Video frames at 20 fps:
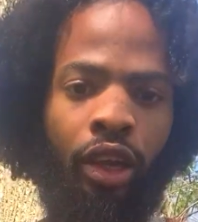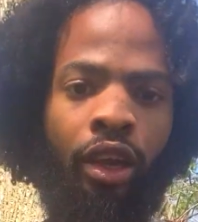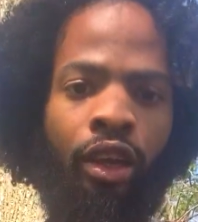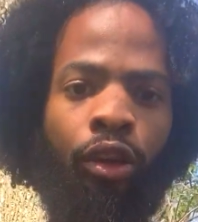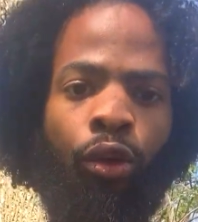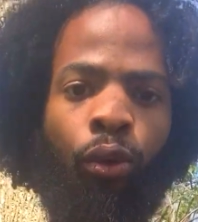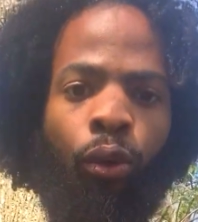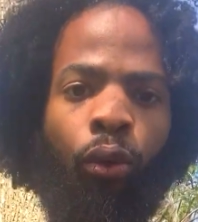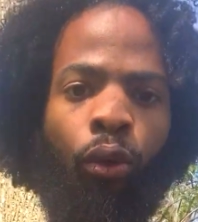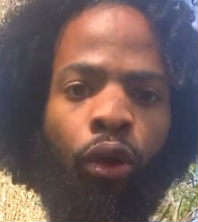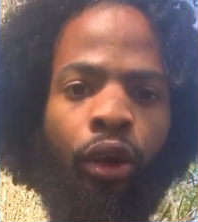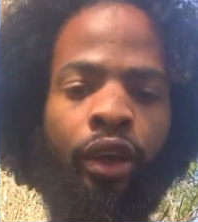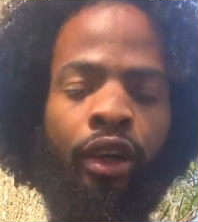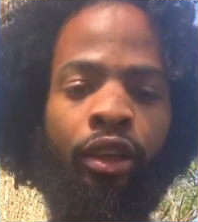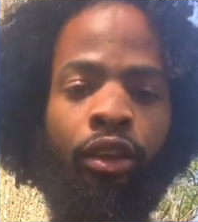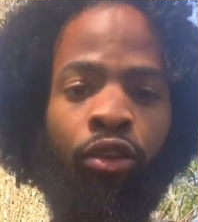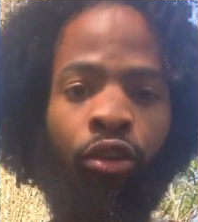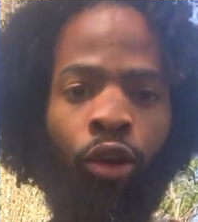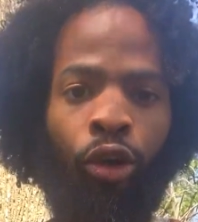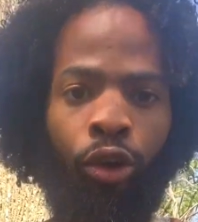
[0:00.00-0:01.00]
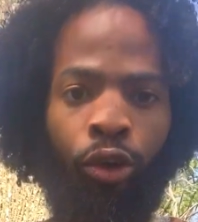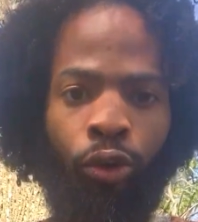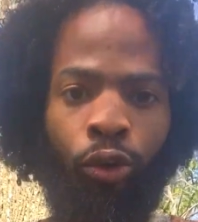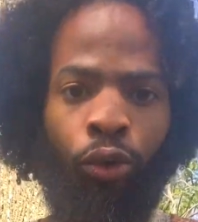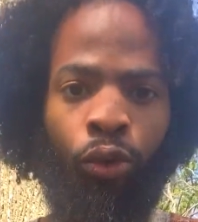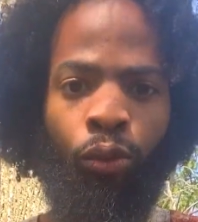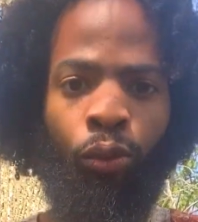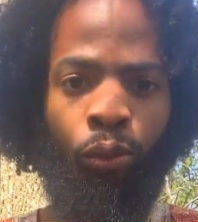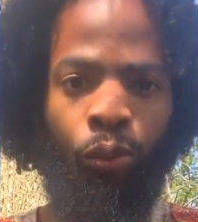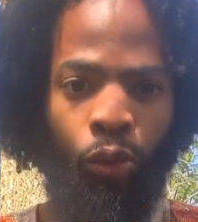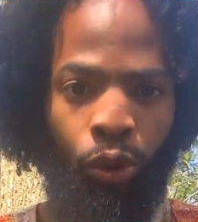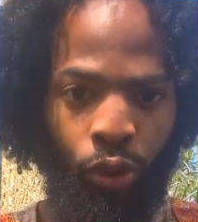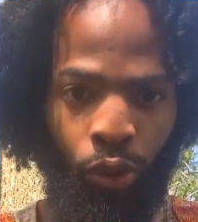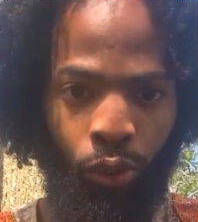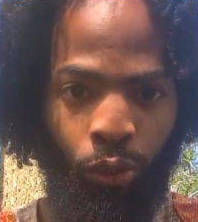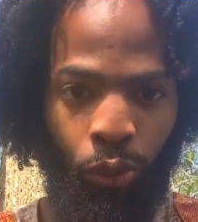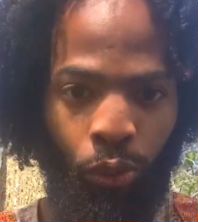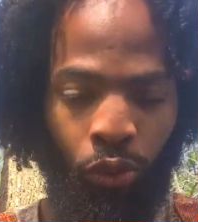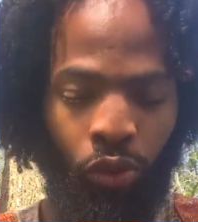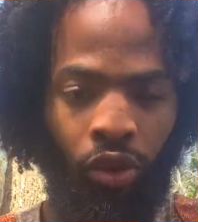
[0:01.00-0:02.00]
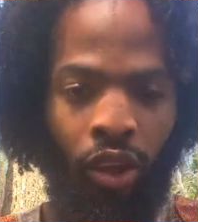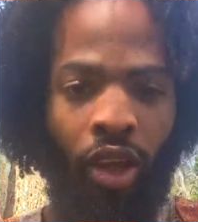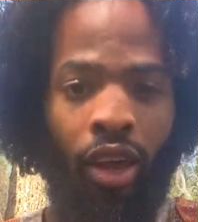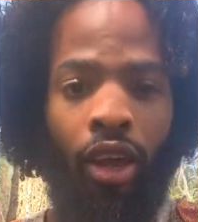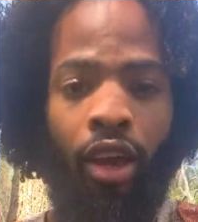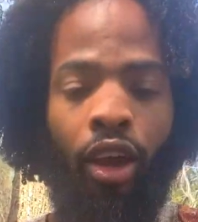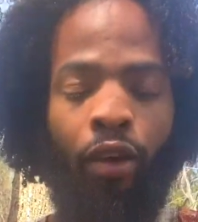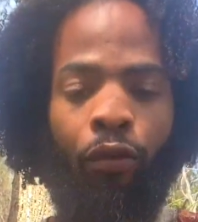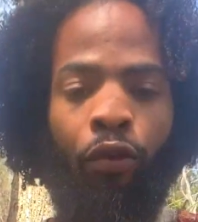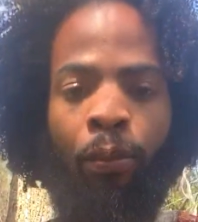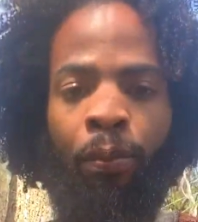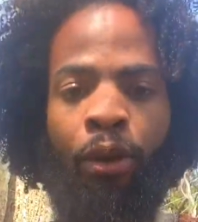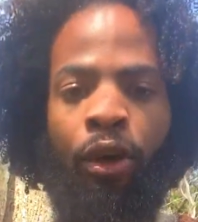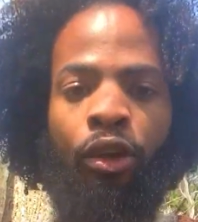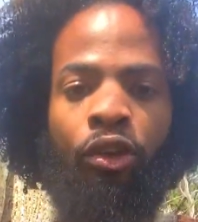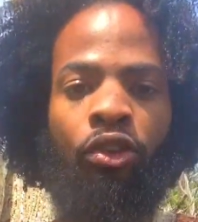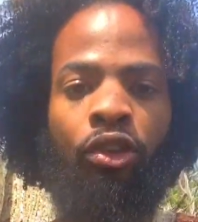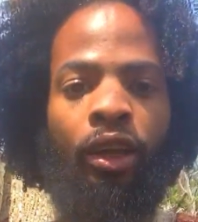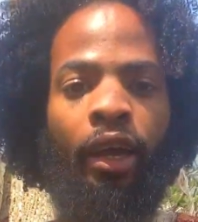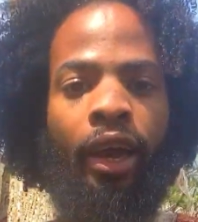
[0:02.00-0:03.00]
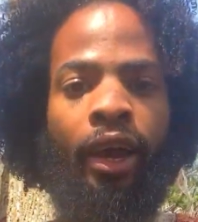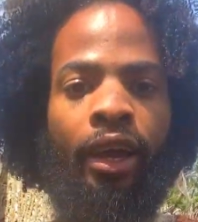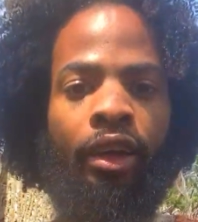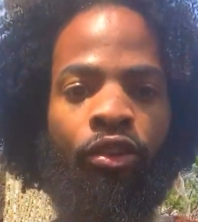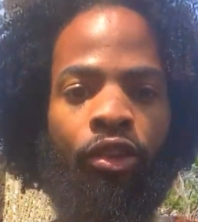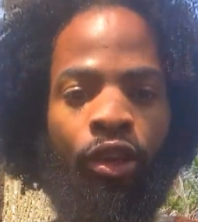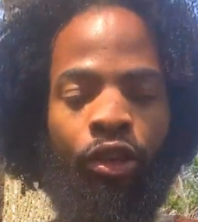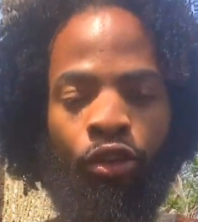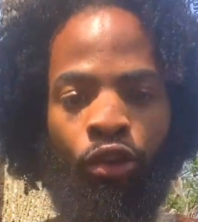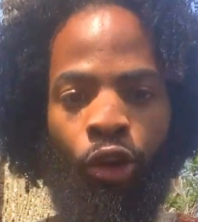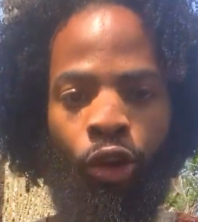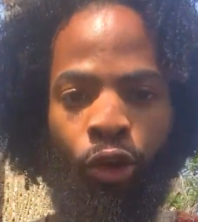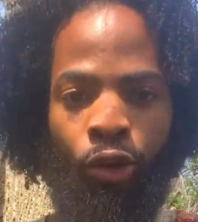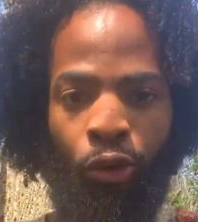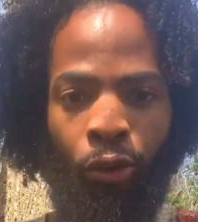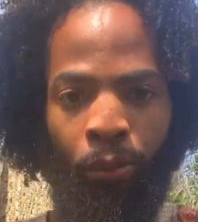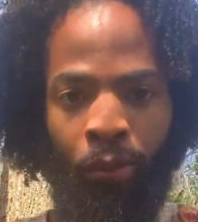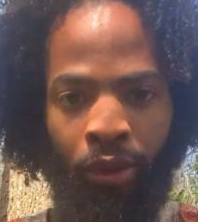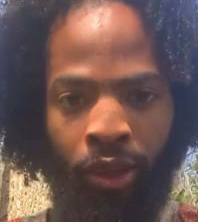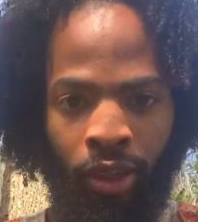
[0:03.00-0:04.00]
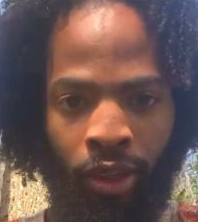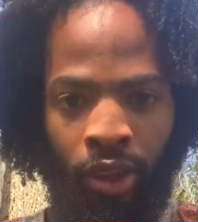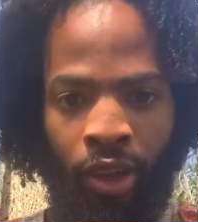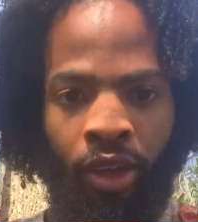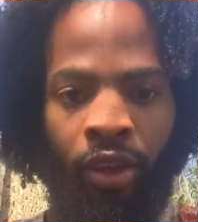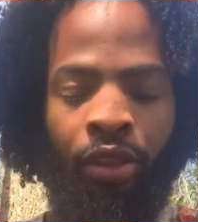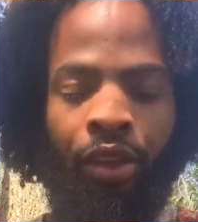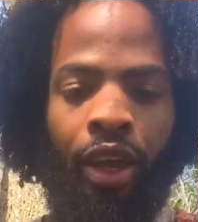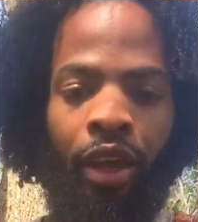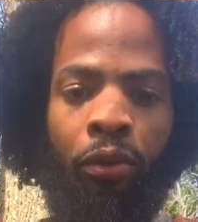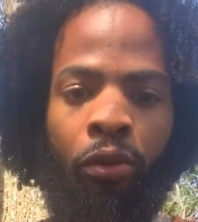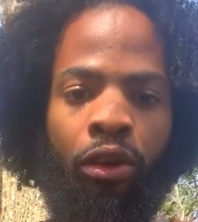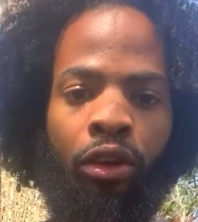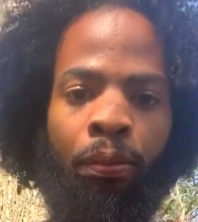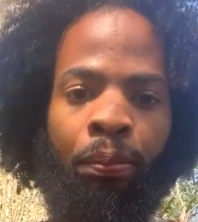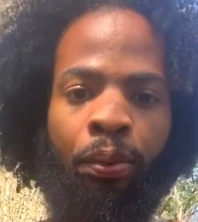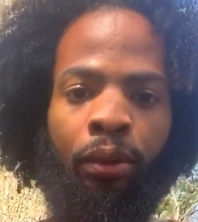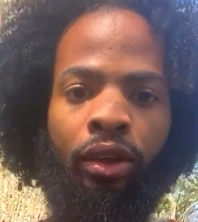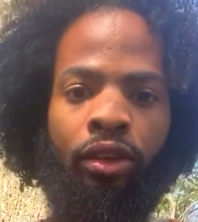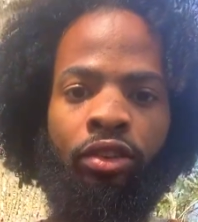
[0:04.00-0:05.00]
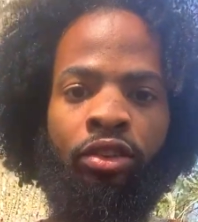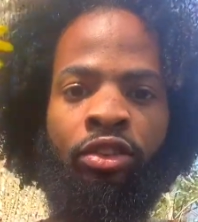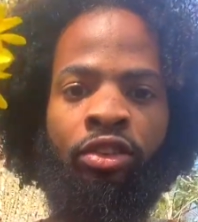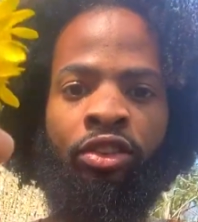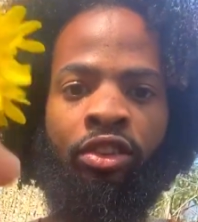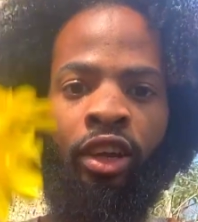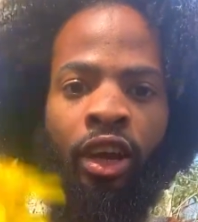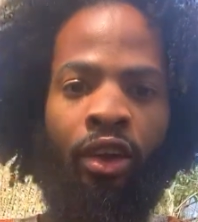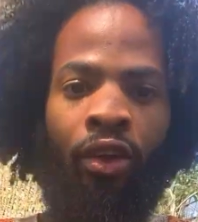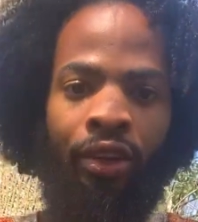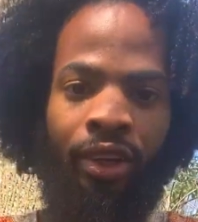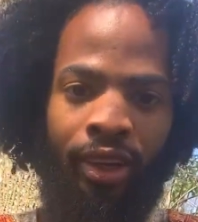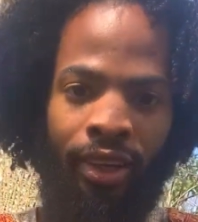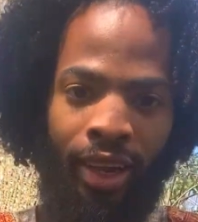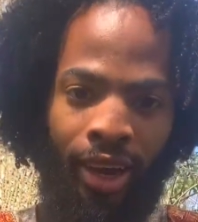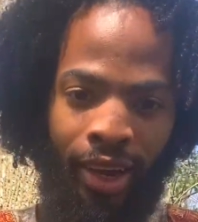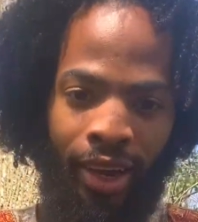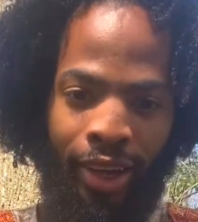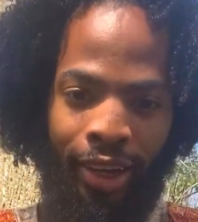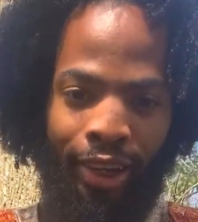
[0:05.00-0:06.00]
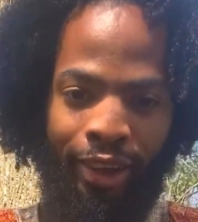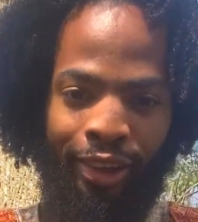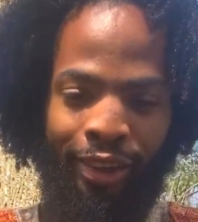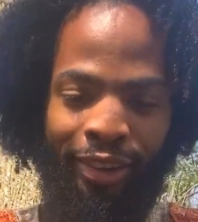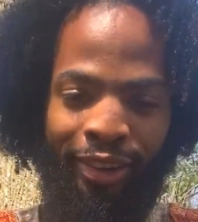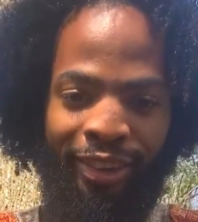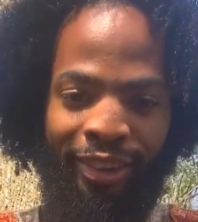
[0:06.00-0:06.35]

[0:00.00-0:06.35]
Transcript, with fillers: and or internal wounds. If a person has internal bleeding, they want to put celandine